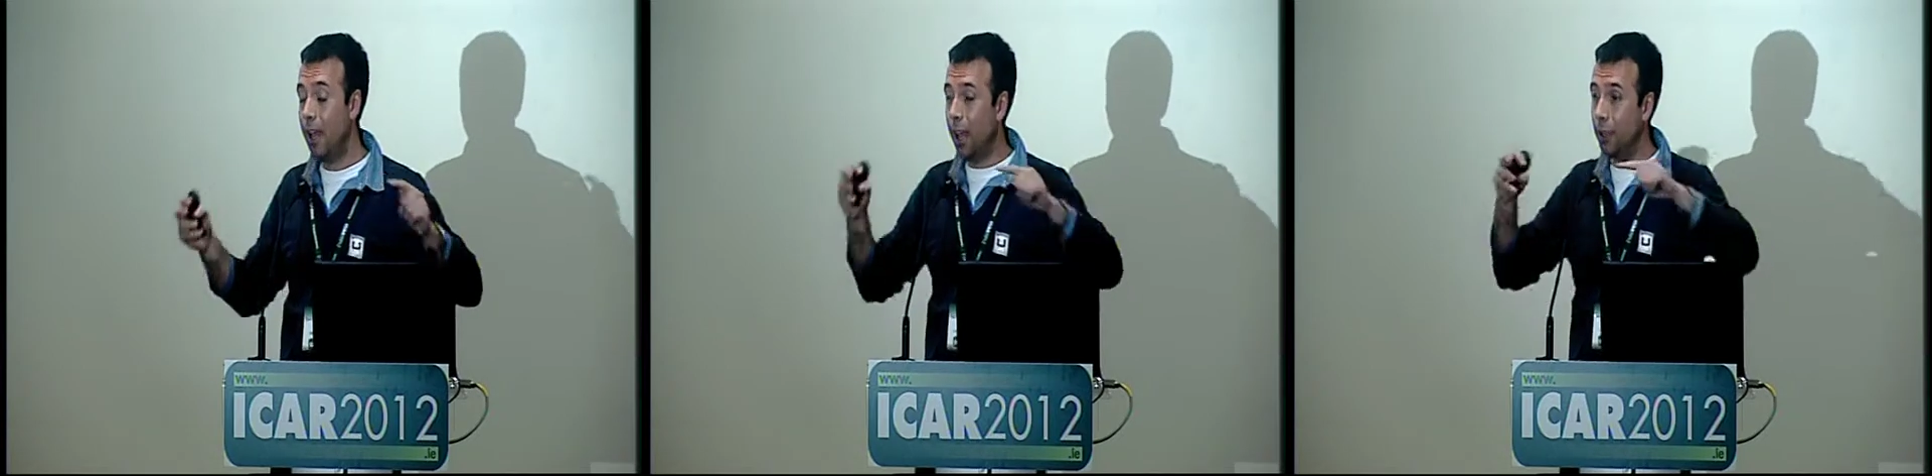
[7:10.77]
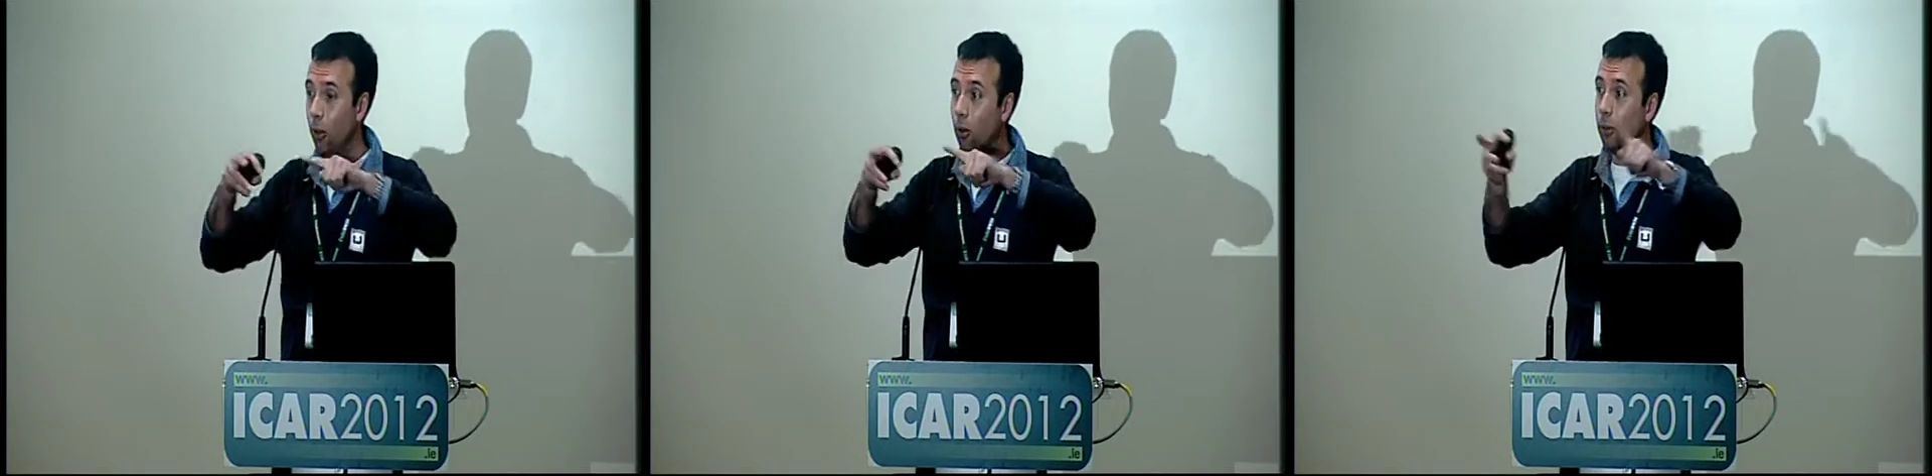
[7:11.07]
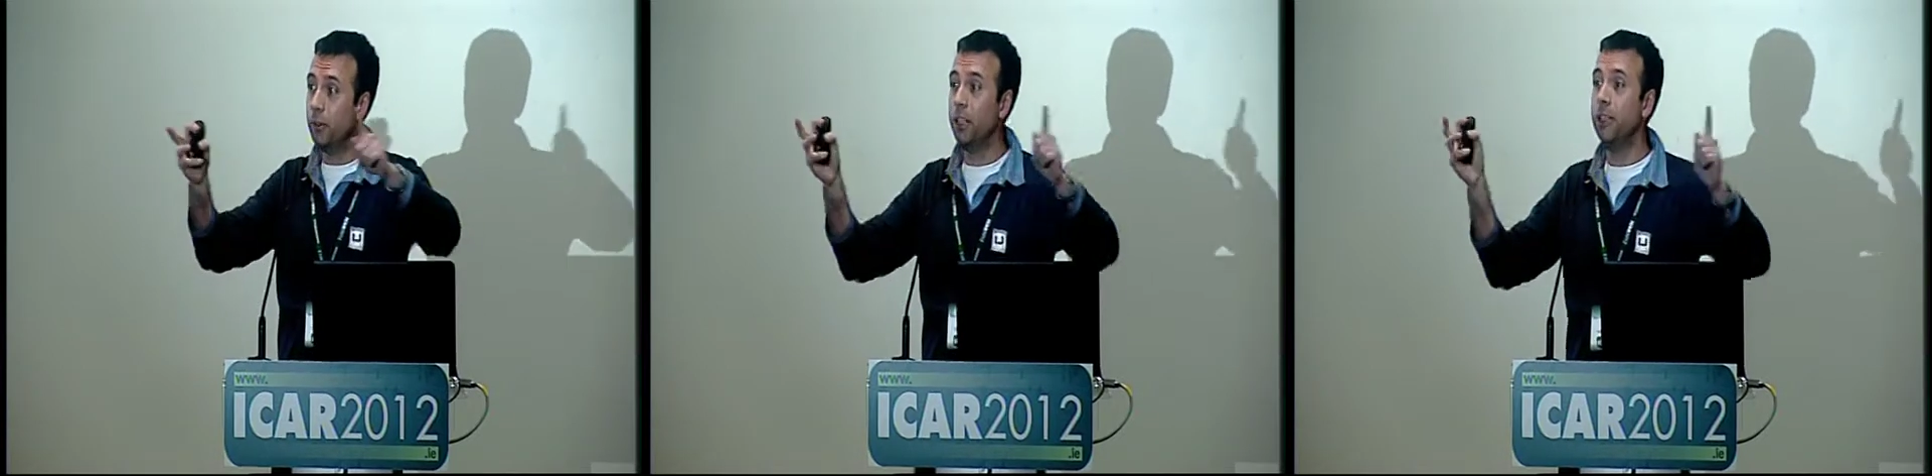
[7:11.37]
and all
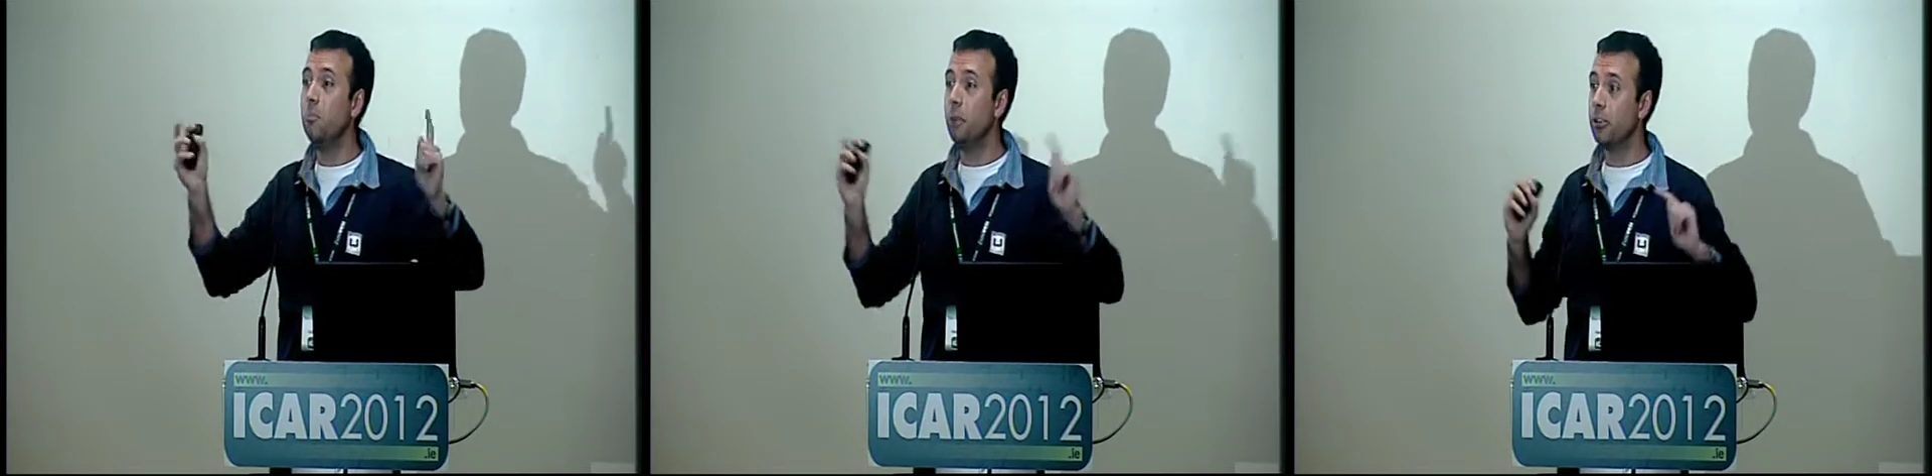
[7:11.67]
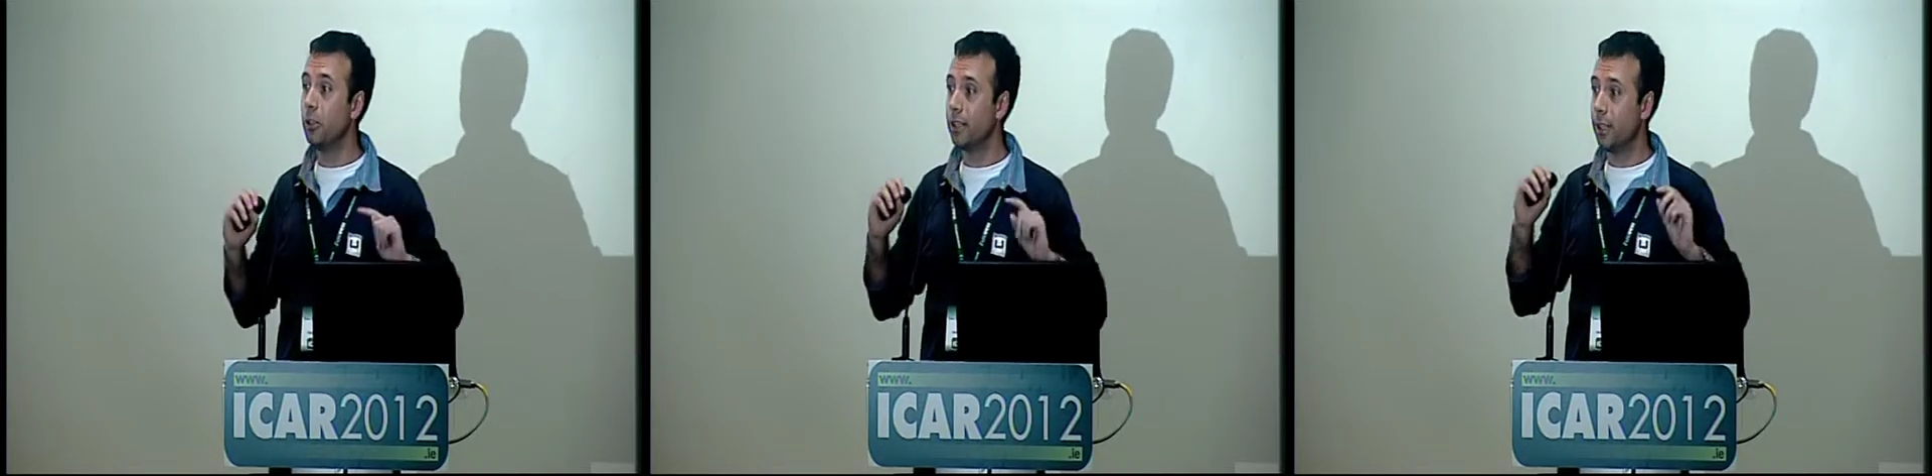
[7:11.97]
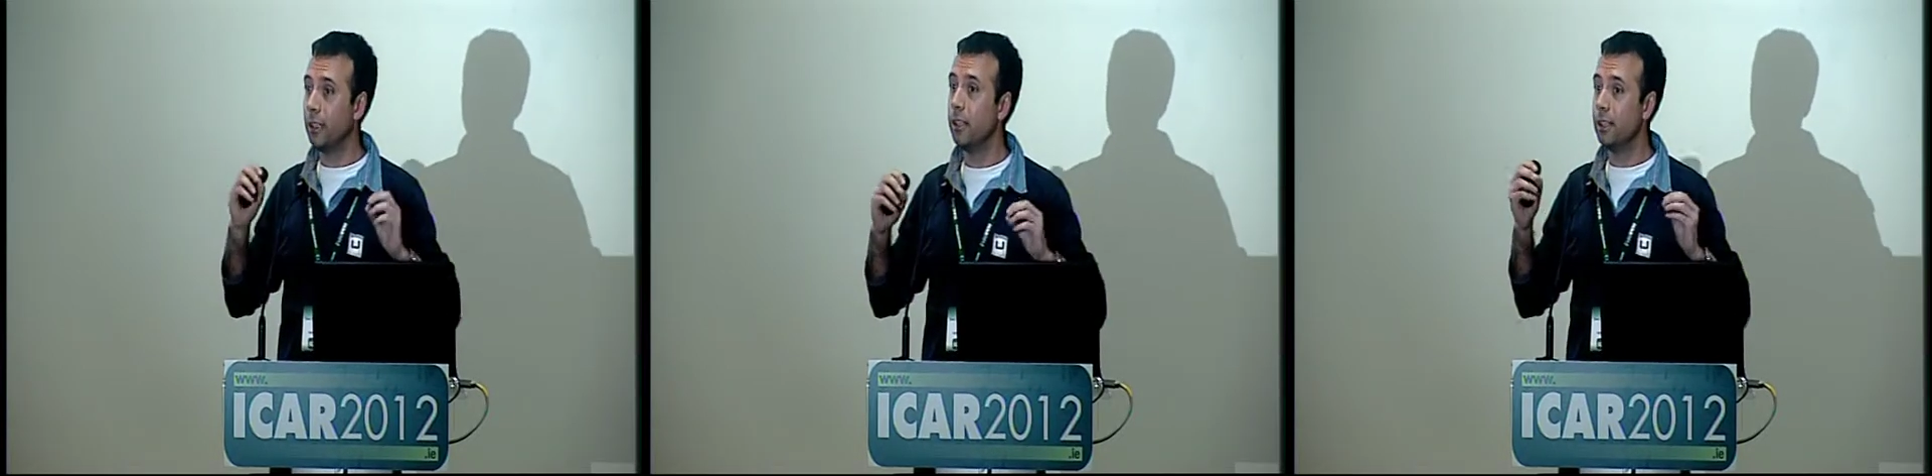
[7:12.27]
of them, they measure
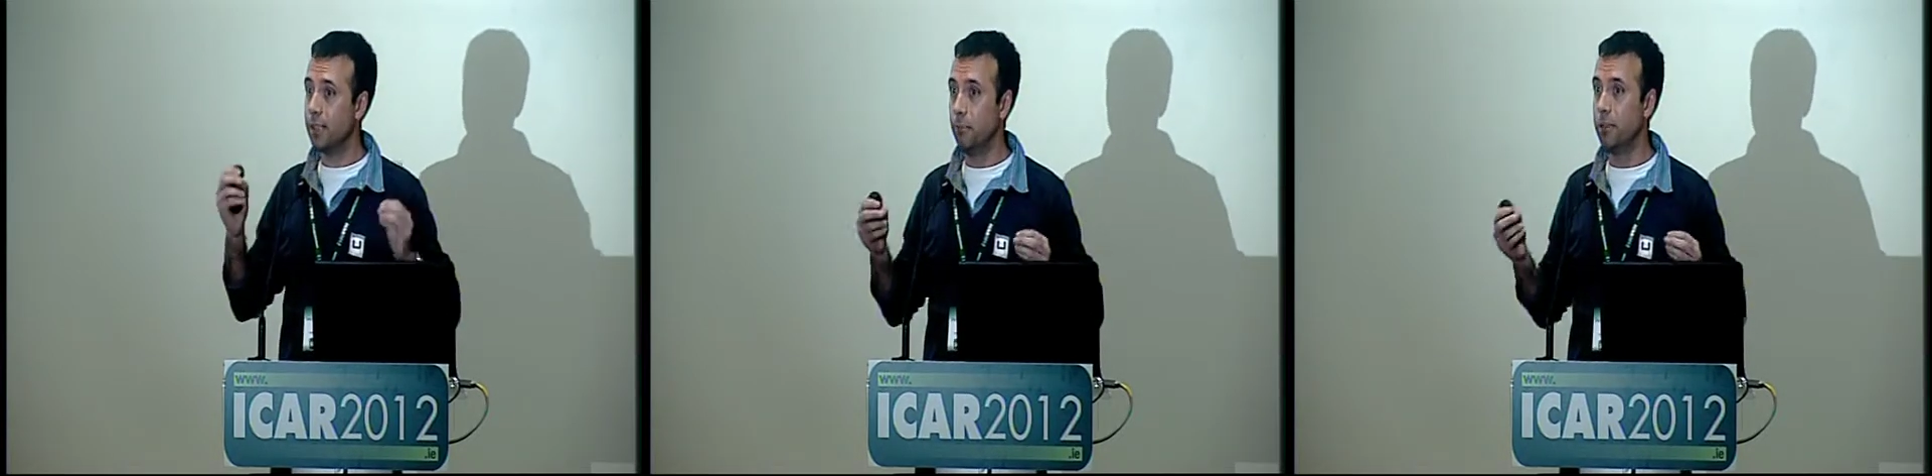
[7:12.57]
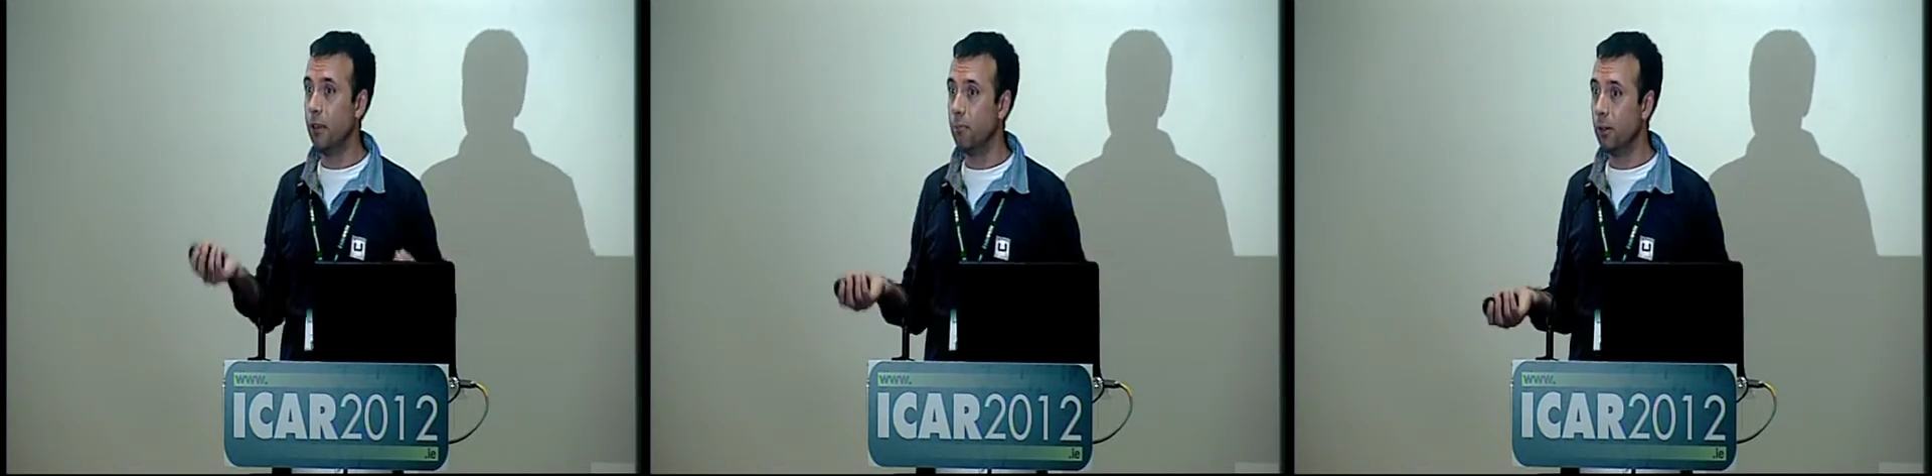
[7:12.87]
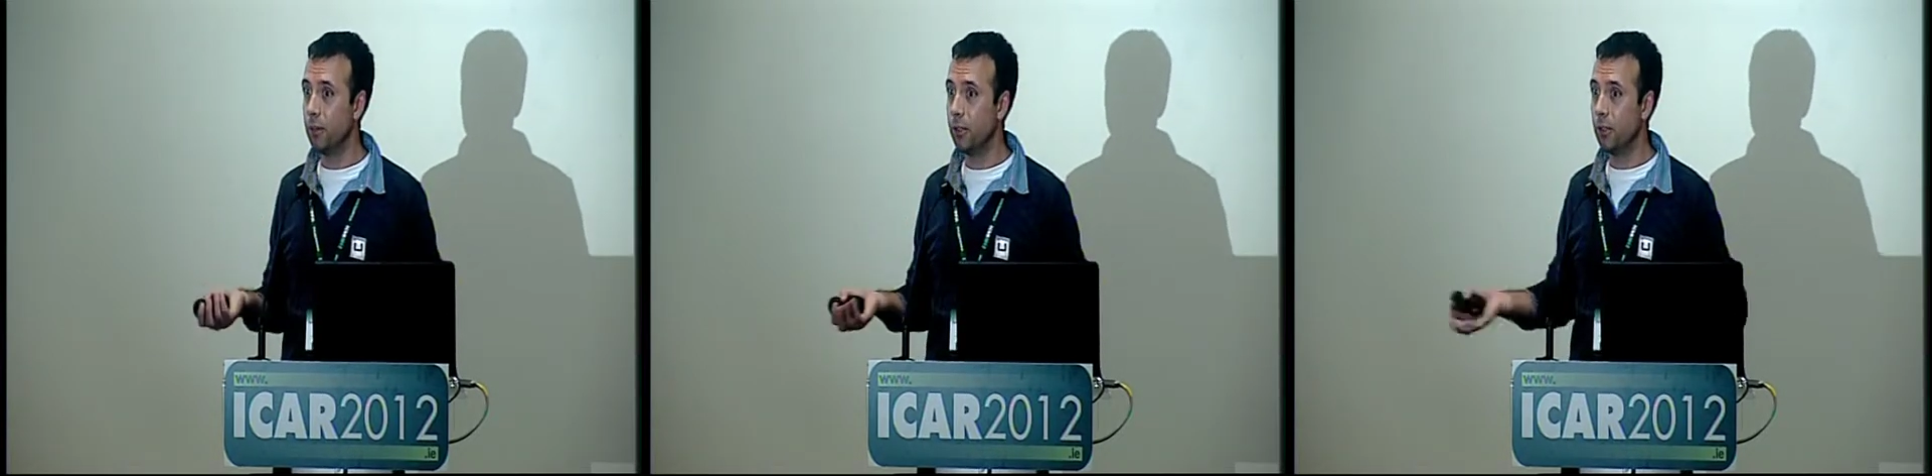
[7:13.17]
exactly the same samples.